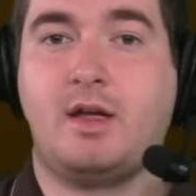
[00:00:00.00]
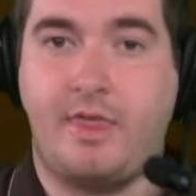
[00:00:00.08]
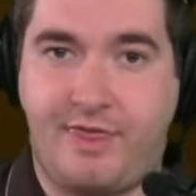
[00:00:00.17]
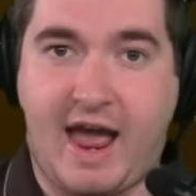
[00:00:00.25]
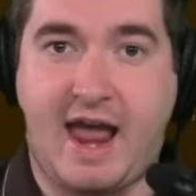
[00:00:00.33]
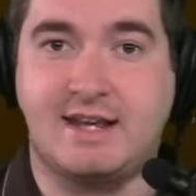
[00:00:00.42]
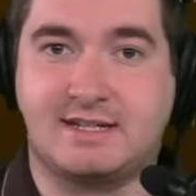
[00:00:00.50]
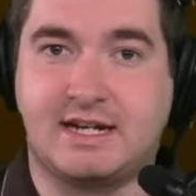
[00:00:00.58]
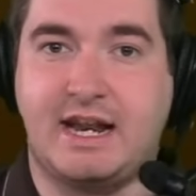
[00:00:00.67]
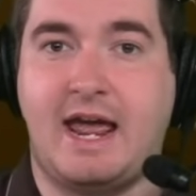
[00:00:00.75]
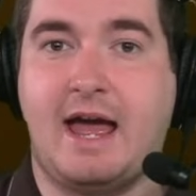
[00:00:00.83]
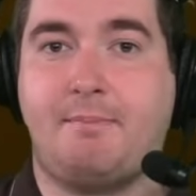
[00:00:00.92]
That is going
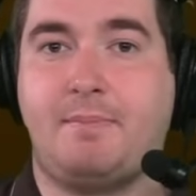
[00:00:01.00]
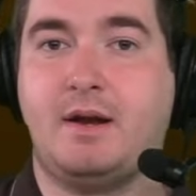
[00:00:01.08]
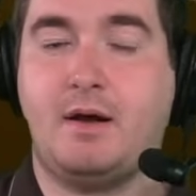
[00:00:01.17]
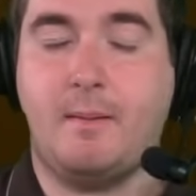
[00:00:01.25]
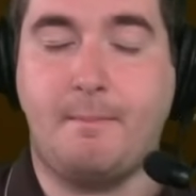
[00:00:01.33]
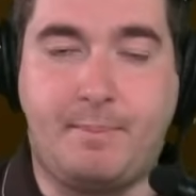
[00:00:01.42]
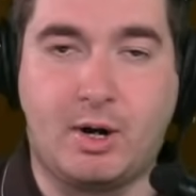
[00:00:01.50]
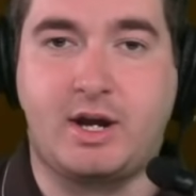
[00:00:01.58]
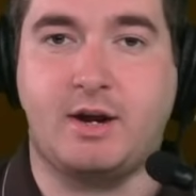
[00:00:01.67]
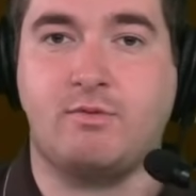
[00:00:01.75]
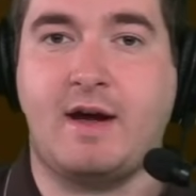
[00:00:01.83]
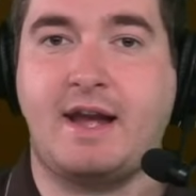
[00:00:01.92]
to happen. Book
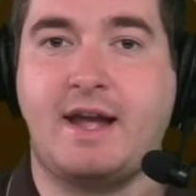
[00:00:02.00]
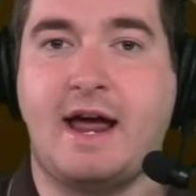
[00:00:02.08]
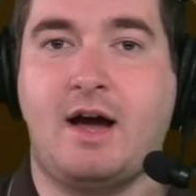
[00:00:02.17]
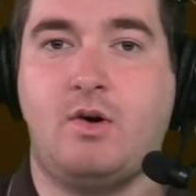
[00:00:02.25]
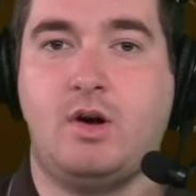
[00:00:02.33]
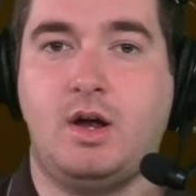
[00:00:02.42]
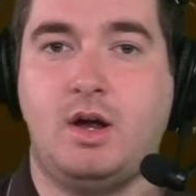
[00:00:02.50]
it right now.